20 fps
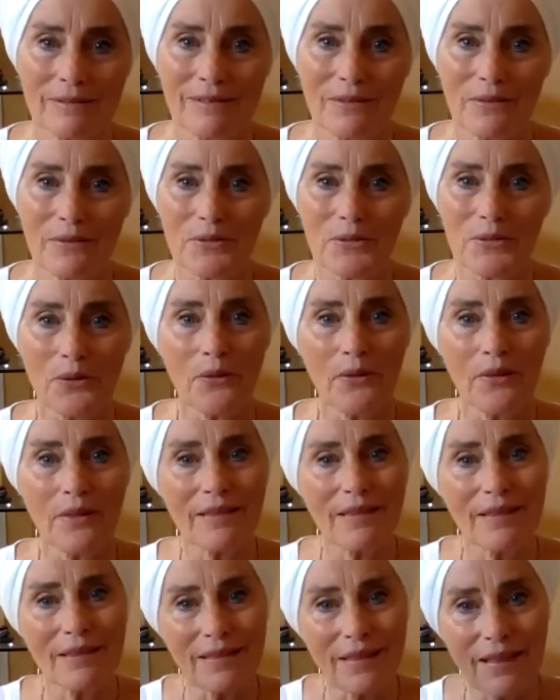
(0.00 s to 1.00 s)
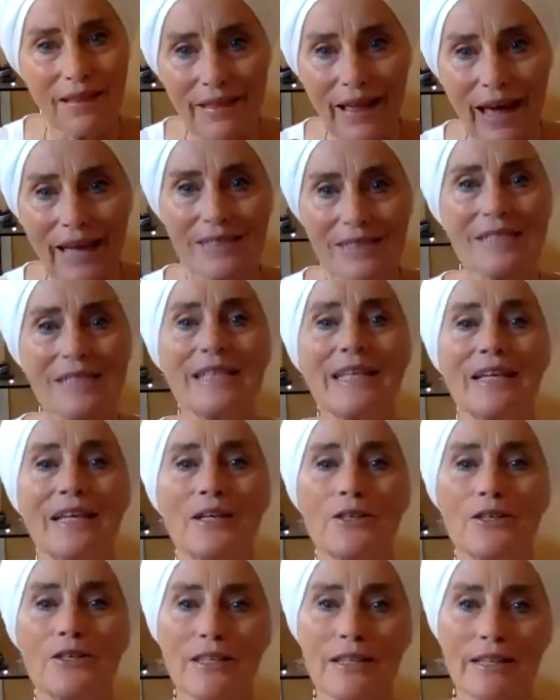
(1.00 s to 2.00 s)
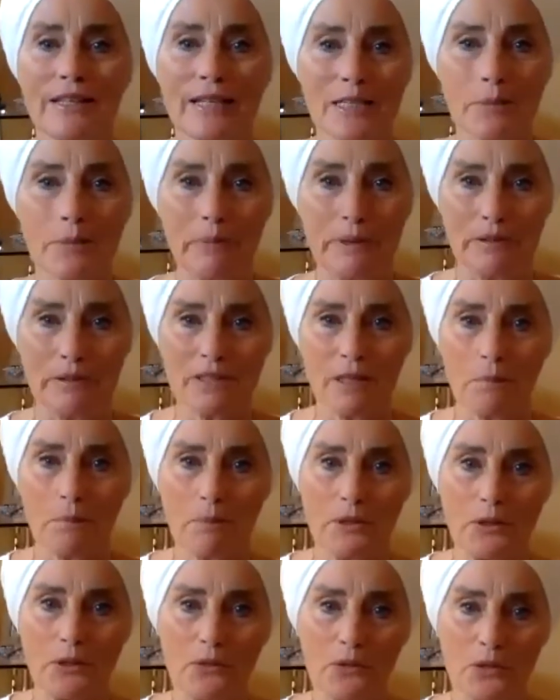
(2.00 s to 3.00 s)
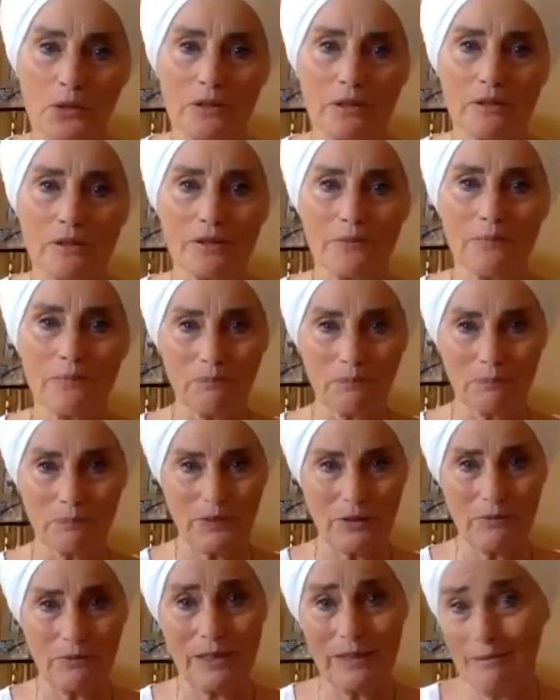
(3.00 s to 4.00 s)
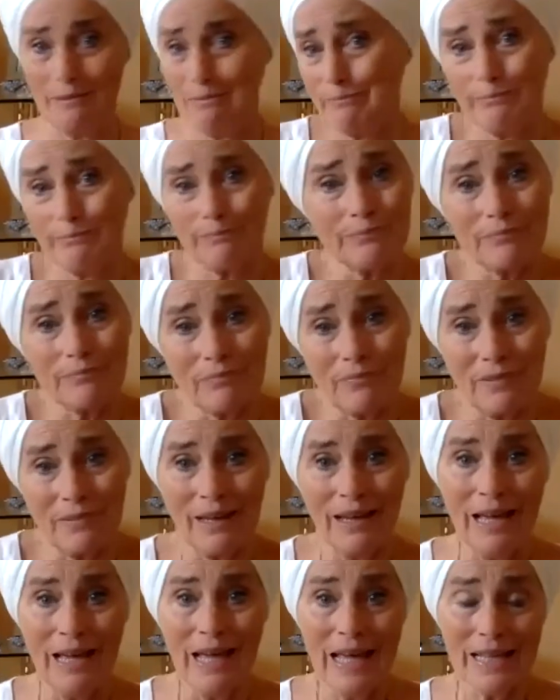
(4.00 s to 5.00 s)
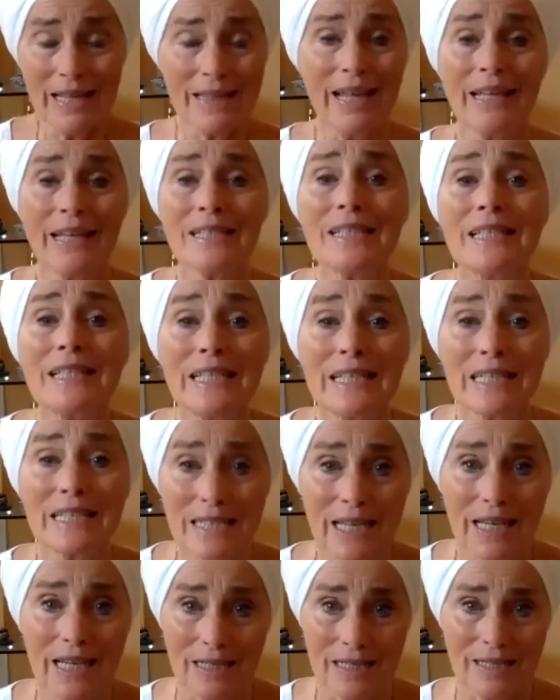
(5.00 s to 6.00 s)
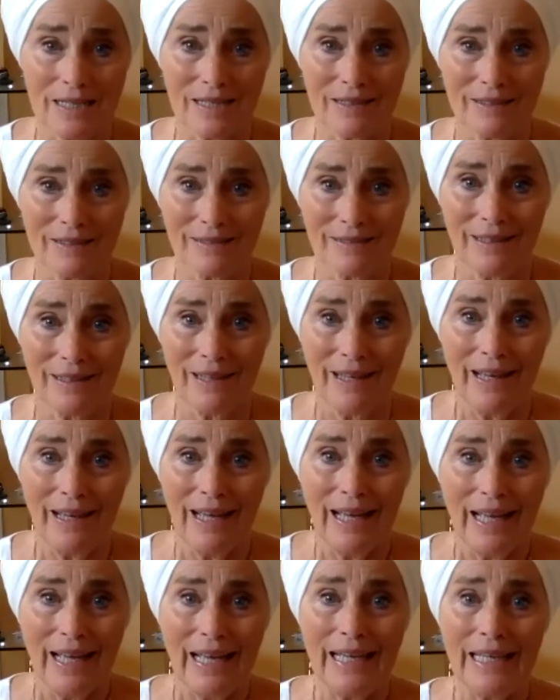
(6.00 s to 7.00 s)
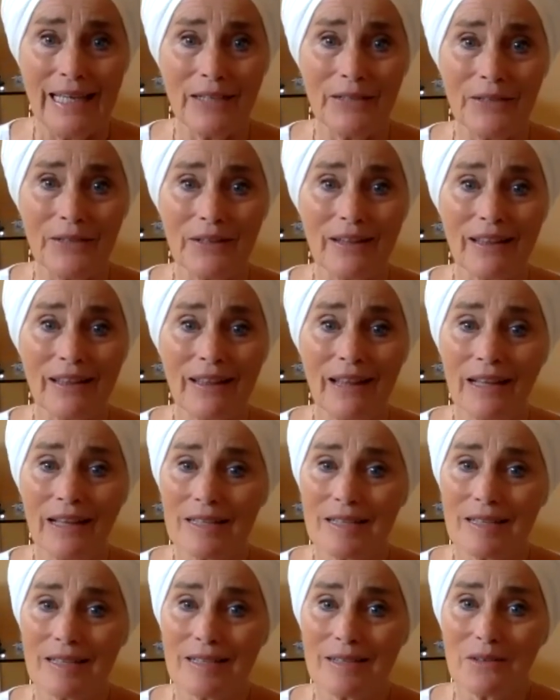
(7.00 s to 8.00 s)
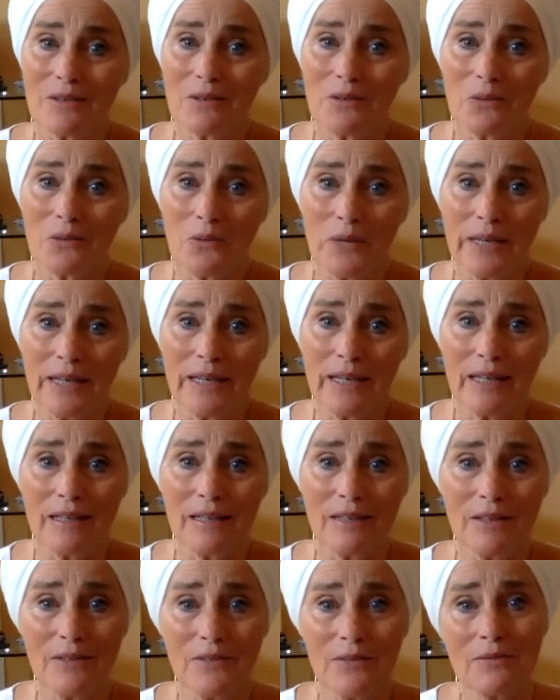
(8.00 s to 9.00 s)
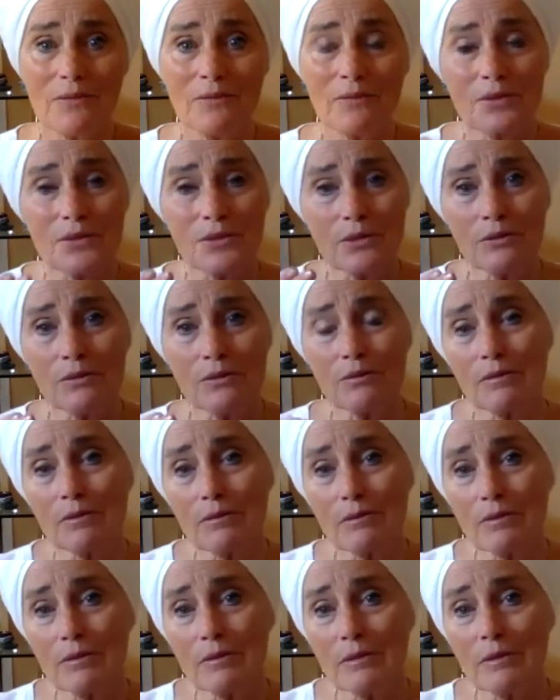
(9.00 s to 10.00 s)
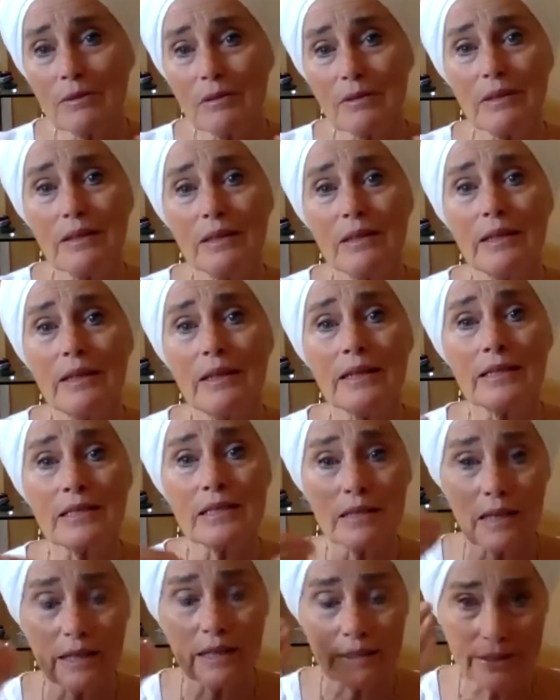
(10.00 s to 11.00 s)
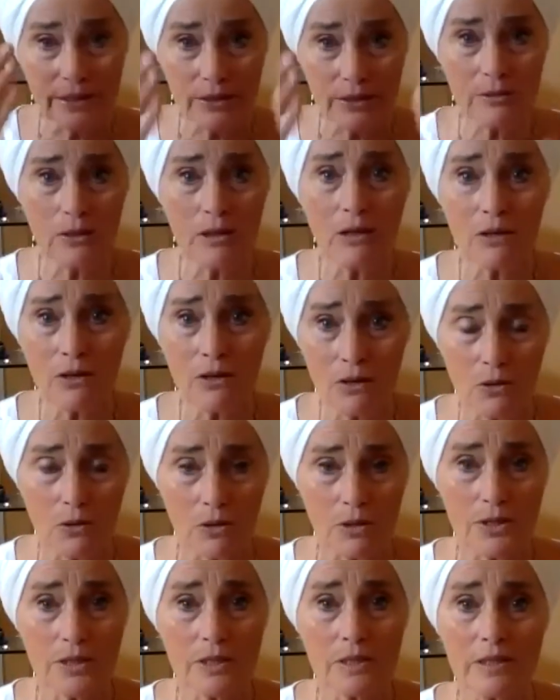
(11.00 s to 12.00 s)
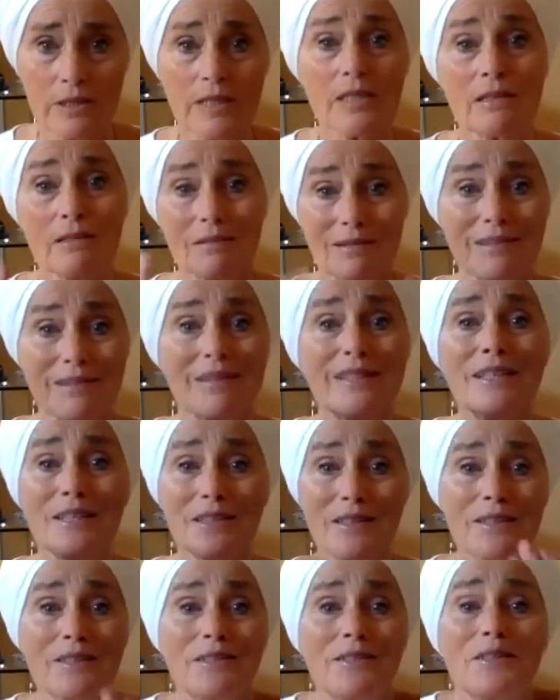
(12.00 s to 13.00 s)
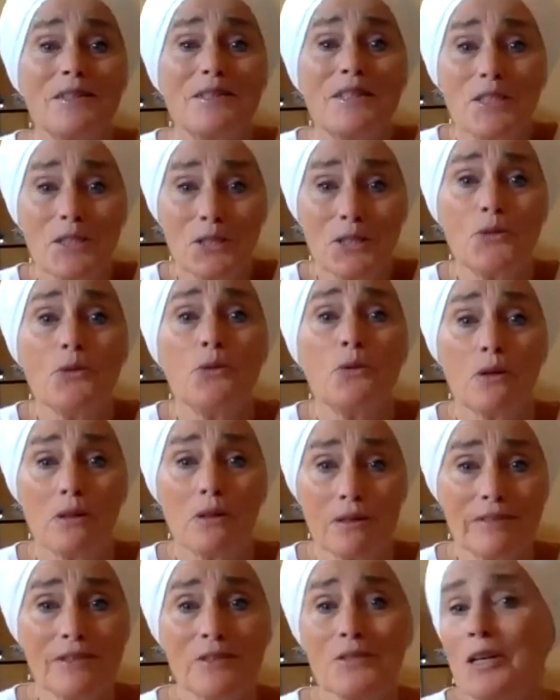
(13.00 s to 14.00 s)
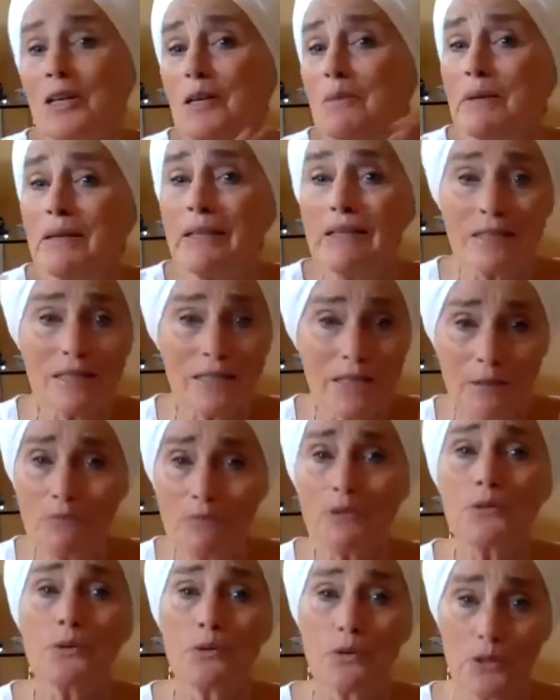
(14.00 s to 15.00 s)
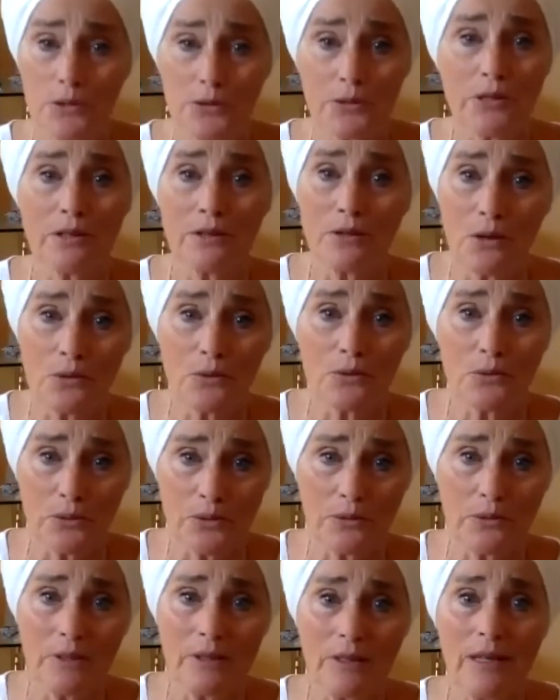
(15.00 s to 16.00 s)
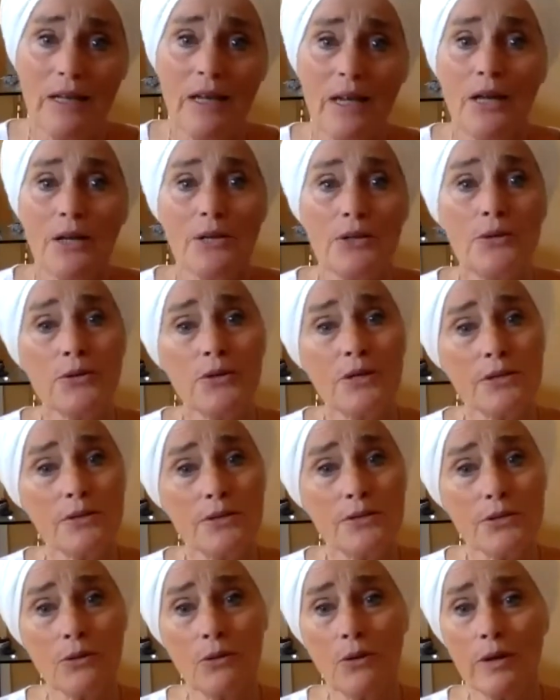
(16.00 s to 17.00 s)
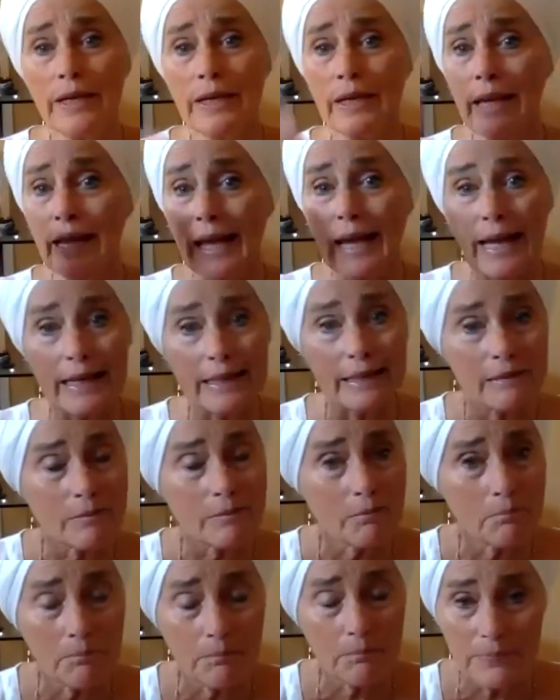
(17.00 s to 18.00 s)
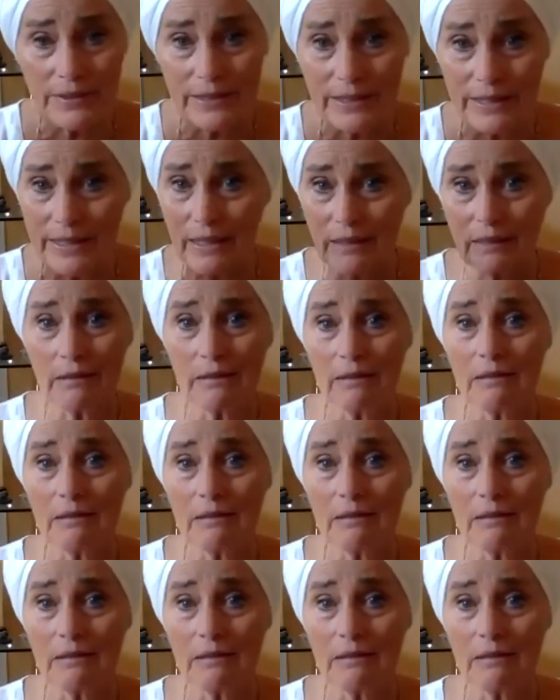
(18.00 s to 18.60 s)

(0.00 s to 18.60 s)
so that that's the energy that gets built up in the world, right? That's the intent. And that so it's a year-long course. This door, there's going to be several doors you can go through. You can join and get